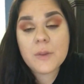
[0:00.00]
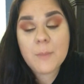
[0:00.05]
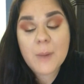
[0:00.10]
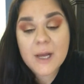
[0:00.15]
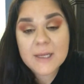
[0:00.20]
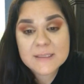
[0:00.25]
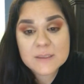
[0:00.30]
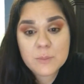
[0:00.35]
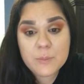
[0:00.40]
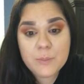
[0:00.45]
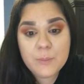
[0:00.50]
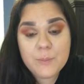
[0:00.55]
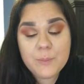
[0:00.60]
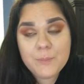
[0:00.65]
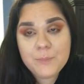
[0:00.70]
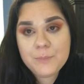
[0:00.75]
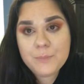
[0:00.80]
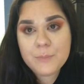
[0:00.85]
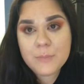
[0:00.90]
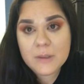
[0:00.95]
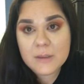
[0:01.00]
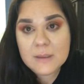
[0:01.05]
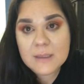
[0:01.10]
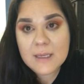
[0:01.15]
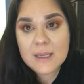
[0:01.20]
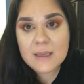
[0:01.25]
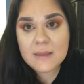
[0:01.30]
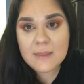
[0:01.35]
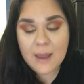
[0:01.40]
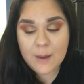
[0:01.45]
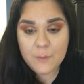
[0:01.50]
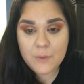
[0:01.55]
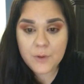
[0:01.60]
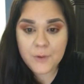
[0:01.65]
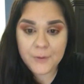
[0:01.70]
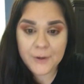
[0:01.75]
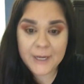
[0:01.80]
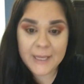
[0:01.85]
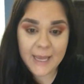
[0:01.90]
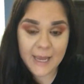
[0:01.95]
or the possibility
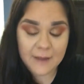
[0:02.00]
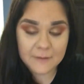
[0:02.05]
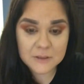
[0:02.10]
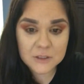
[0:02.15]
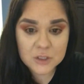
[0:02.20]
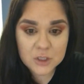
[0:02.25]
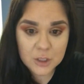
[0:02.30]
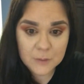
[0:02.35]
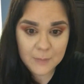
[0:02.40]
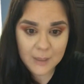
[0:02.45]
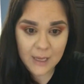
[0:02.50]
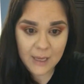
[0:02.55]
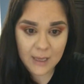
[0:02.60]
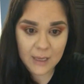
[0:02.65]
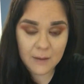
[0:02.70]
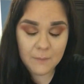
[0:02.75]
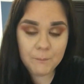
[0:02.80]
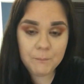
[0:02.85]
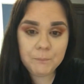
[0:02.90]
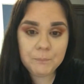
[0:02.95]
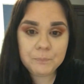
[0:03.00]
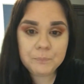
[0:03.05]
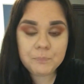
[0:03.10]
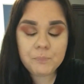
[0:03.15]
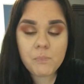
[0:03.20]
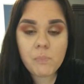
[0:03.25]
that we're gonna have to terminate.